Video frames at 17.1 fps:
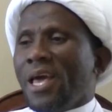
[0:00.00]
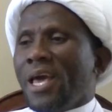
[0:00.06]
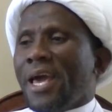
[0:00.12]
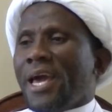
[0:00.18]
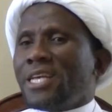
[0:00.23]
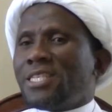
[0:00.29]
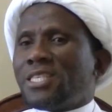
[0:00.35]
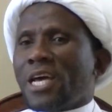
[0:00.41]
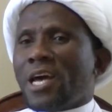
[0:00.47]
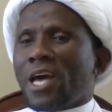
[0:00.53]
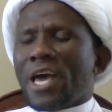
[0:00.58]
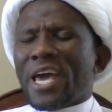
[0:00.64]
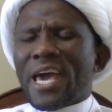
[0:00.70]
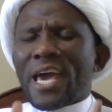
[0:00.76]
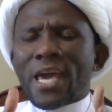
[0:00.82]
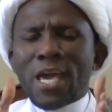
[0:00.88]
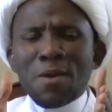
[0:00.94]
he
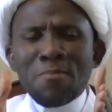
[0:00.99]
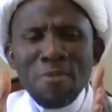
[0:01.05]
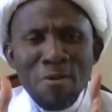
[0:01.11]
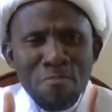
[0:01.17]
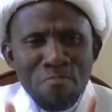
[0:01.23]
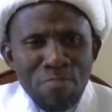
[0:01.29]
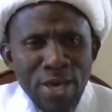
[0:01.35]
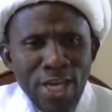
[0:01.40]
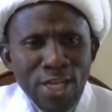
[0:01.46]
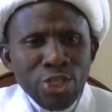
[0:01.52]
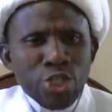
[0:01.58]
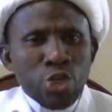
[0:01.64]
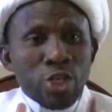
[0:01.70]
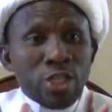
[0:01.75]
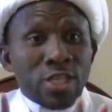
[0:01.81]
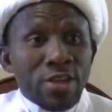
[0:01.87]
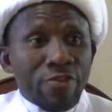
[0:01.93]
said a human being
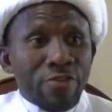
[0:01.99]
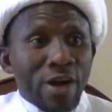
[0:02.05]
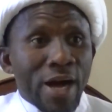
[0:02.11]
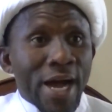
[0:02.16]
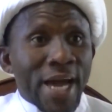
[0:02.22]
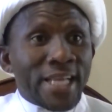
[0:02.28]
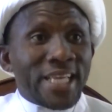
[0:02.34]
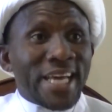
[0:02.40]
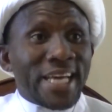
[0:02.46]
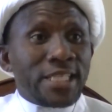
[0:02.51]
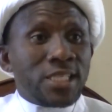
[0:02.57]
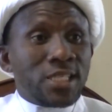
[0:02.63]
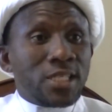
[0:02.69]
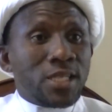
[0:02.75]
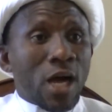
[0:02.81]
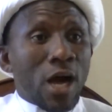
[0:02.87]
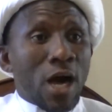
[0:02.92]
should divide
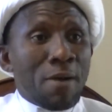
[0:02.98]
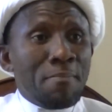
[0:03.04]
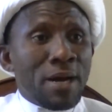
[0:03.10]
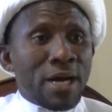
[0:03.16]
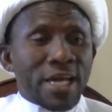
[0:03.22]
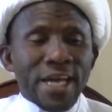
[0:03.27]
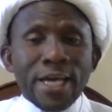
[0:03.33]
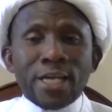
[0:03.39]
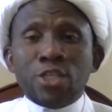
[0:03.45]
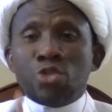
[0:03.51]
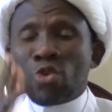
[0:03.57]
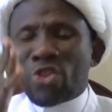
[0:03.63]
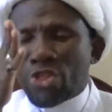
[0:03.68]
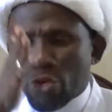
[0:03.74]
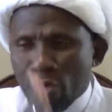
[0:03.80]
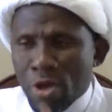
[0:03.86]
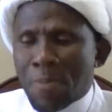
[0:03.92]
his stomach
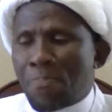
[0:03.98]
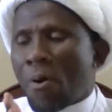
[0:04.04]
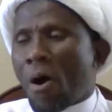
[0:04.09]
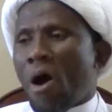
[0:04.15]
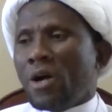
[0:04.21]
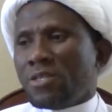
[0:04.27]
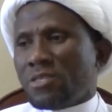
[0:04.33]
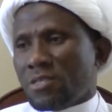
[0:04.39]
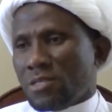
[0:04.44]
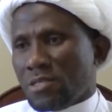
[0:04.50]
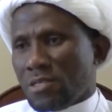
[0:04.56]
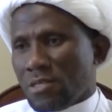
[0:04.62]
into three parts.